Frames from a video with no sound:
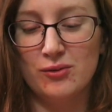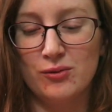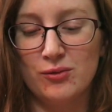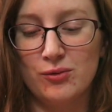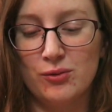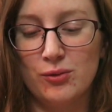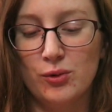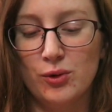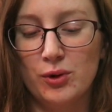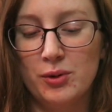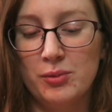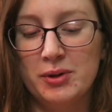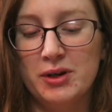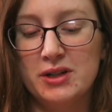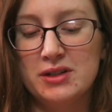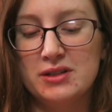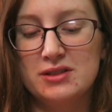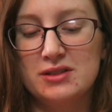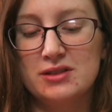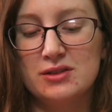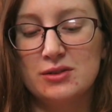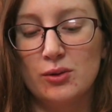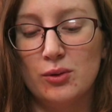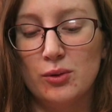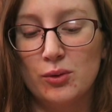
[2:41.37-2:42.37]

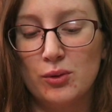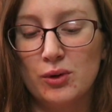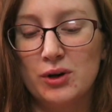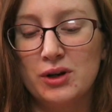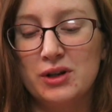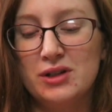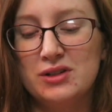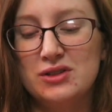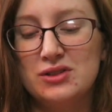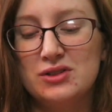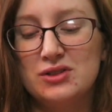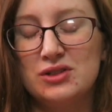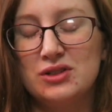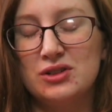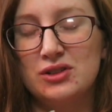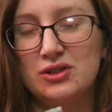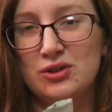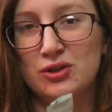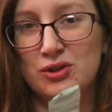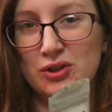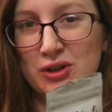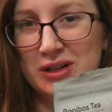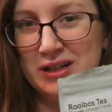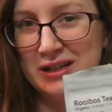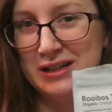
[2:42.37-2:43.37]
Rooibos Orange
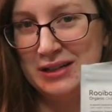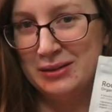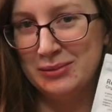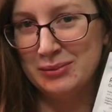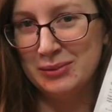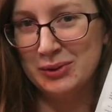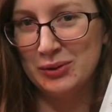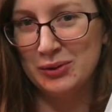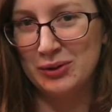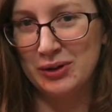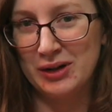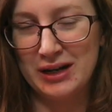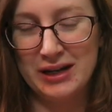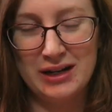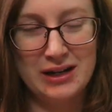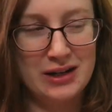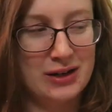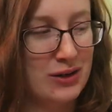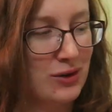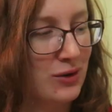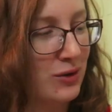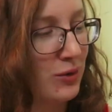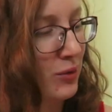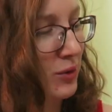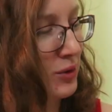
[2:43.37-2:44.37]
Cream,
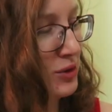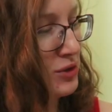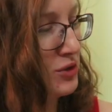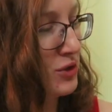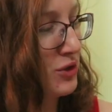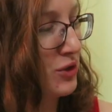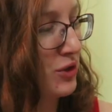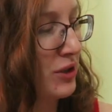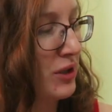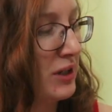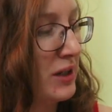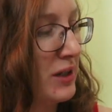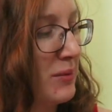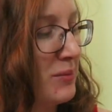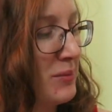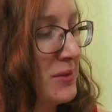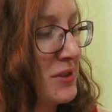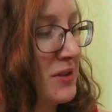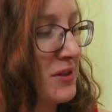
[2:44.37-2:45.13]
Organic Orange Cream.